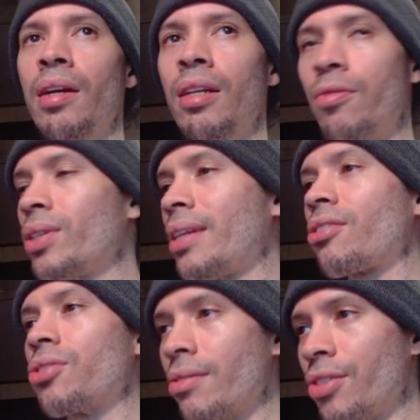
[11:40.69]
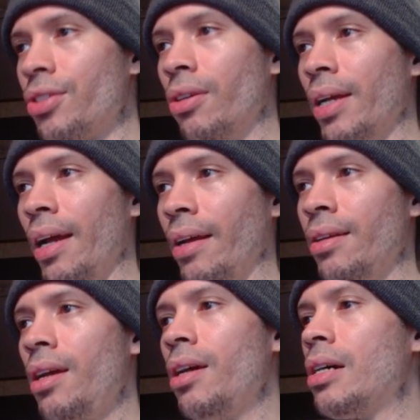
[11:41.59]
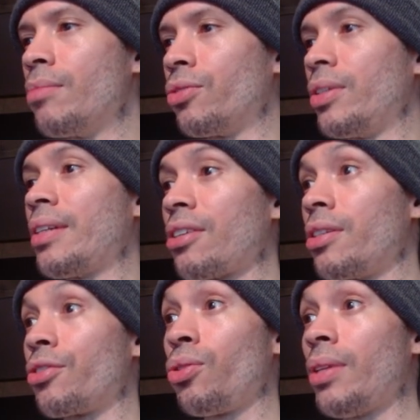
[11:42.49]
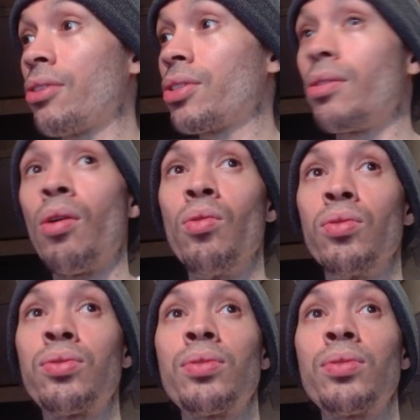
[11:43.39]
In the 4000 series, you're okay. But 3000 and 2000, Oh,